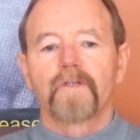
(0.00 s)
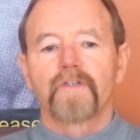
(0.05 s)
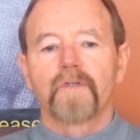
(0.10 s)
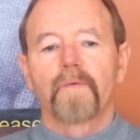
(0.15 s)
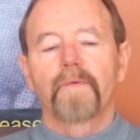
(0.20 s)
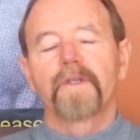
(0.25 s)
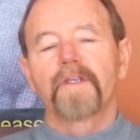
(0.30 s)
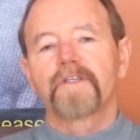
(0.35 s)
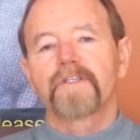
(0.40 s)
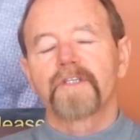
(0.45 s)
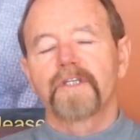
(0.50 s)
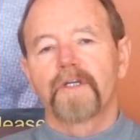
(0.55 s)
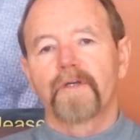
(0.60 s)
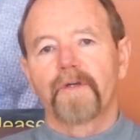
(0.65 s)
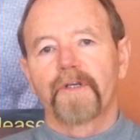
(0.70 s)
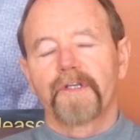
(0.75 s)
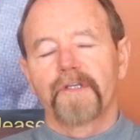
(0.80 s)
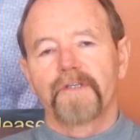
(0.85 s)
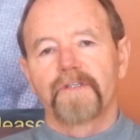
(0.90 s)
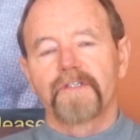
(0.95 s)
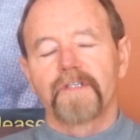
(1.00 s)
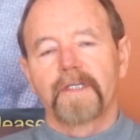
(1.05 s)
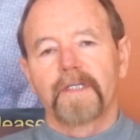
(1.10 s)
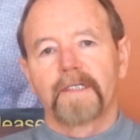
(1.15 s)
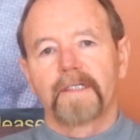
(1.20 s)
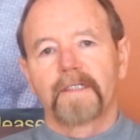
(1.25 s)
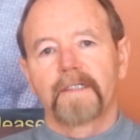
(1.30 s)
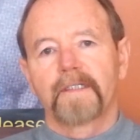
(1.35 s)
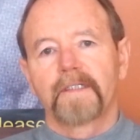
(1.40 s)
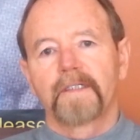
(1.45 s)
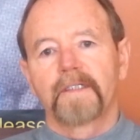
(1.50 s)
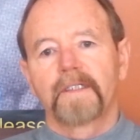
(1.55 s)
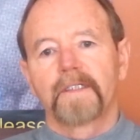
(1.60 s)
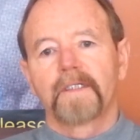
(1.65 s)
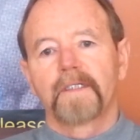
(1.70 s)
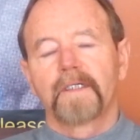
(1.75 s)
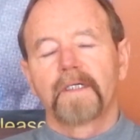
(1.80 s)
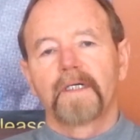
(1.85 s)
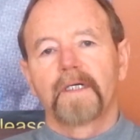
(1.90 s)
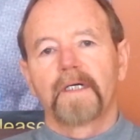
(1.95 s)
So in this series
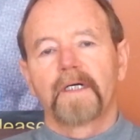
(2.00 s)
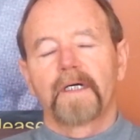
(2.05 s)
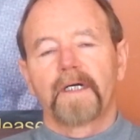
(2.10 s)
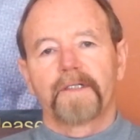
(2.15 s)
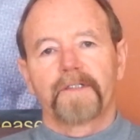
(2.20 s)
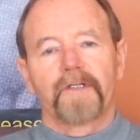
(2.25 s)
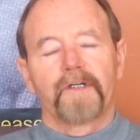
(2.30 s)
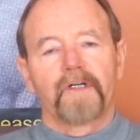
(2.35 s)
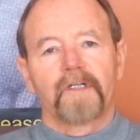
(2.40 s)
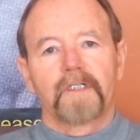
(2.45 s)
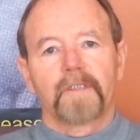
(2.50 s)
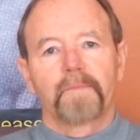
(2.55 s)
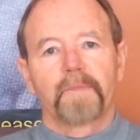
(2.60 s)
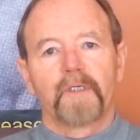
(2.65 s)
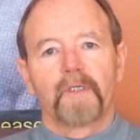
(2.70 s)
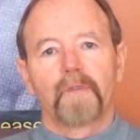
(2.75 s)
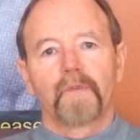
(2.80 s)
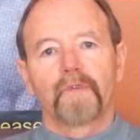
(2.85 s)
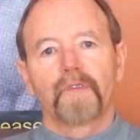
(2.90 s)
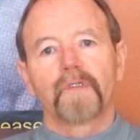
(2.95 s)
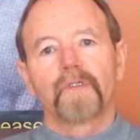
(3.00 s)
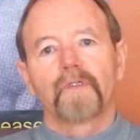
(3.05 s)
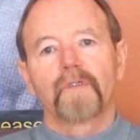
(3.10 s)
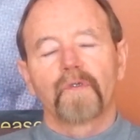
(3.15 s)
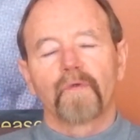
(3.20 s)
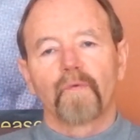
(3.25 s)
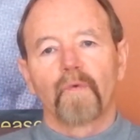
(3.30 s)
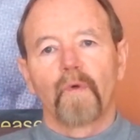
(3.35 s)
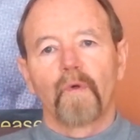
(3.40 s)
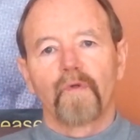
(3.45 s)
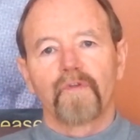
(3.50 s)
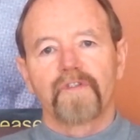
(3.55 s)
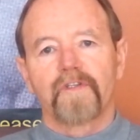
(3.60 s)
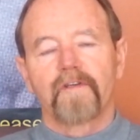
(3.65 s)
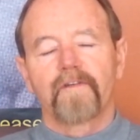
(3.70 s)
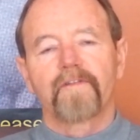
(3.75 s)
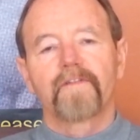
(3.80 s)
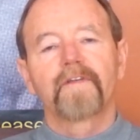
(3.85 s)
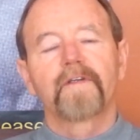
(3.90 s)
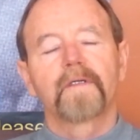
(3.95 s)
I talk about the roles
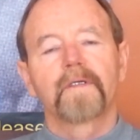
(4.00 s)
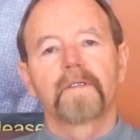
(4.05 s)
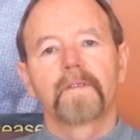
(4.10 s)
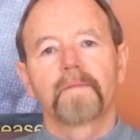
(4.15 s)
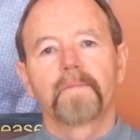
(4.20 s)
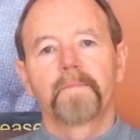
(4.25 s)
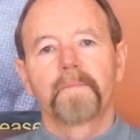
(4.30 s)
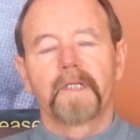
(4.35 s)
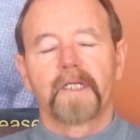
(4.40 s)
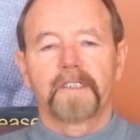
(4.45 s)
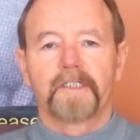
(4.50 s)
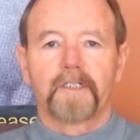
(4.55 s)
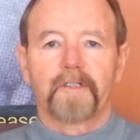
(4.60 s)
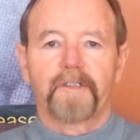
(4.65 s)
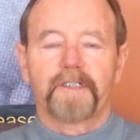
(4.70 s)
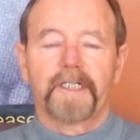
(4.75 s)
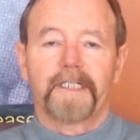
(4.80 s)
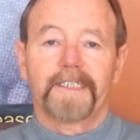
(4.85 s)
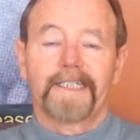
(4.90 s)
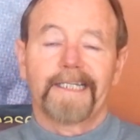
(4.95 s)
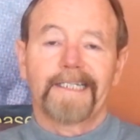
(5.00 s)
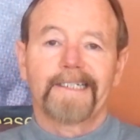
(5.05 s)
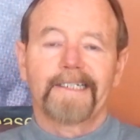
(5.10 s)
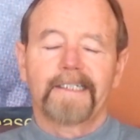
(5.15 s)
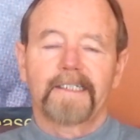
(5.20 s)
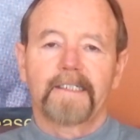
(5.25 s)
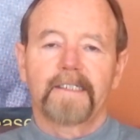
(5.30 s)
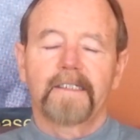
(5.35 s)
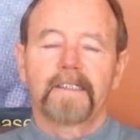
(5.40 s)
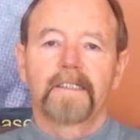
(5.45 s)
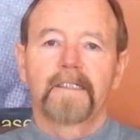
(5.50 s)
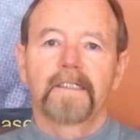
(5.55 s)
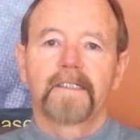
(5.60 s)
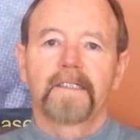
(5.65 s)
of military identity